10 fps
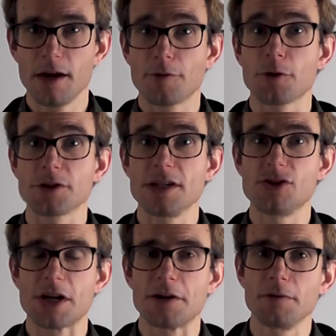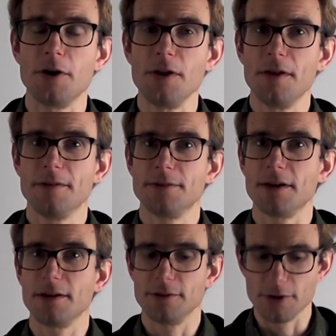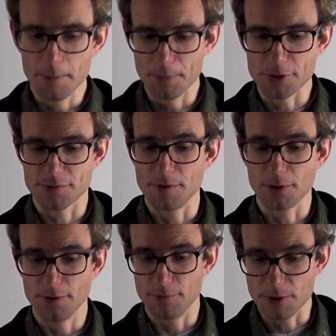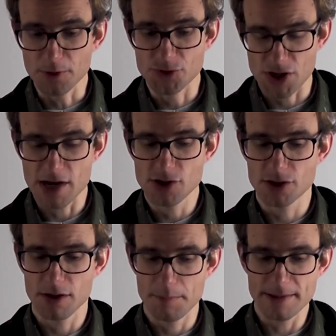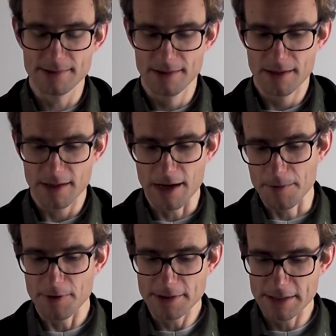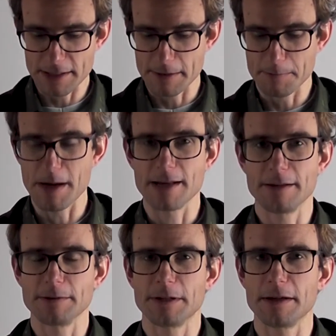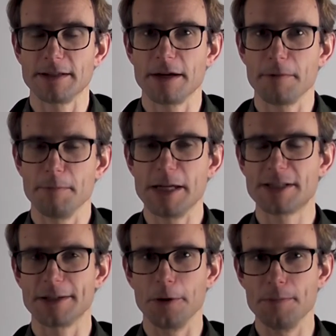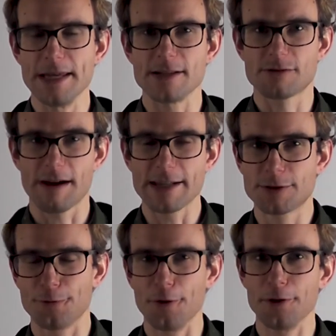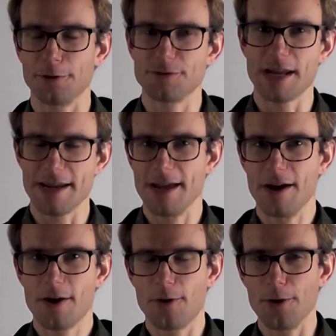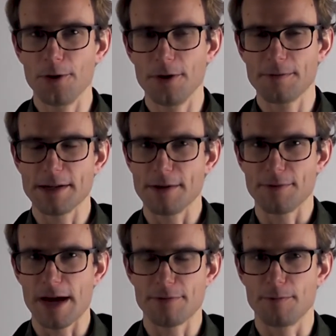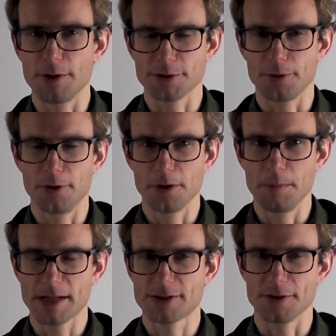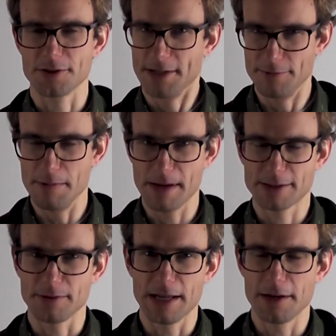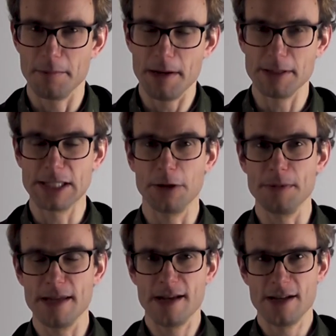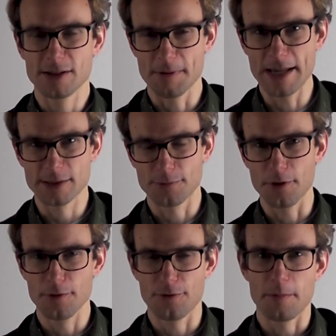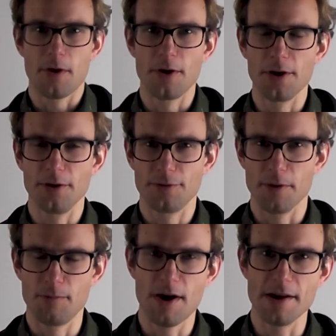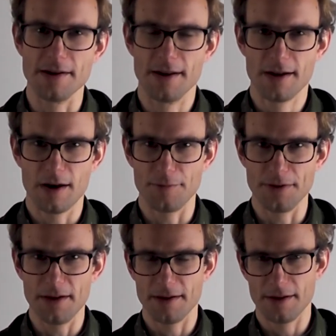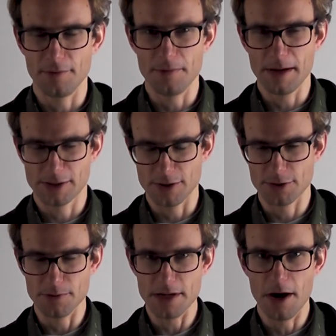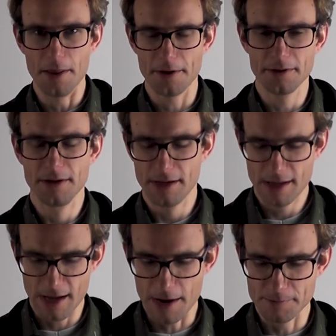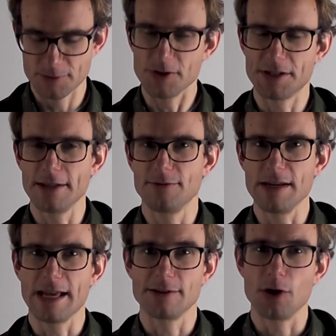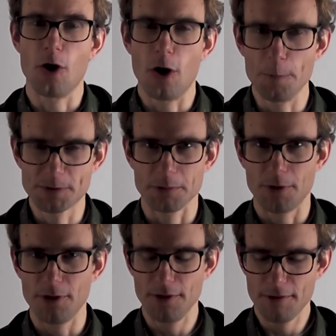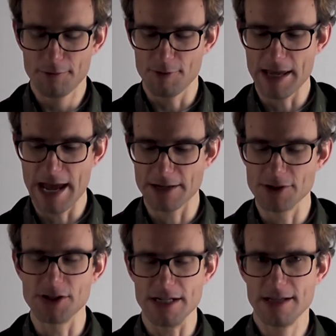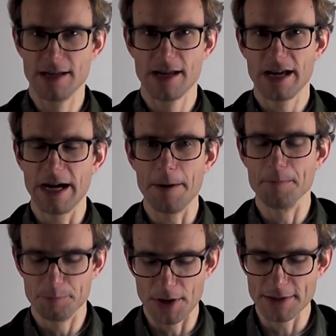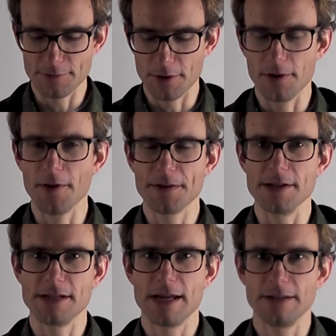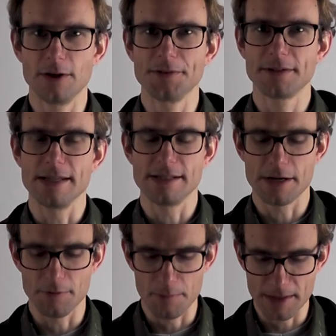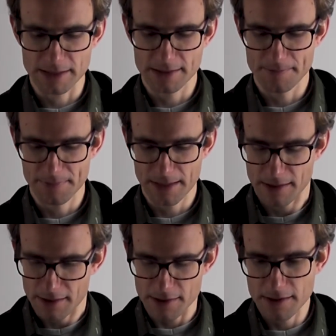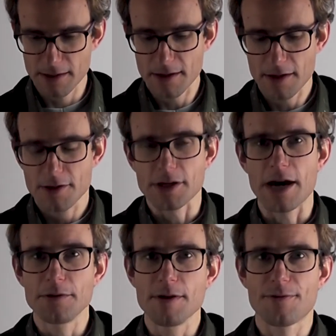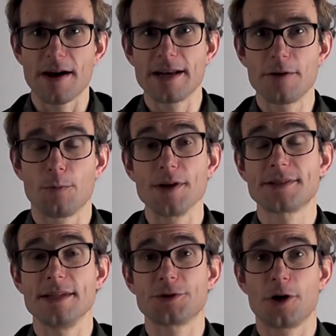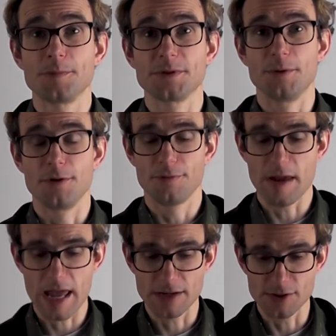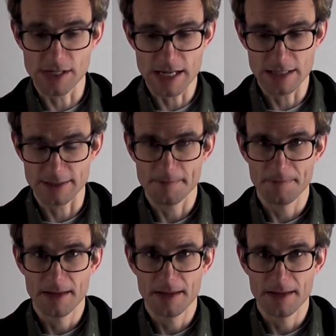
Of course, in general, the numbers will change a bit. Right? There may still be a transfer of, say, oil. Right? If you have water-oil mixtures that we mix together, there may still be transfer from oil from one of the mixtures to the other, such that we get the optimal free energy, but it will not in general mix. So how do we find out what this optimal free energy is?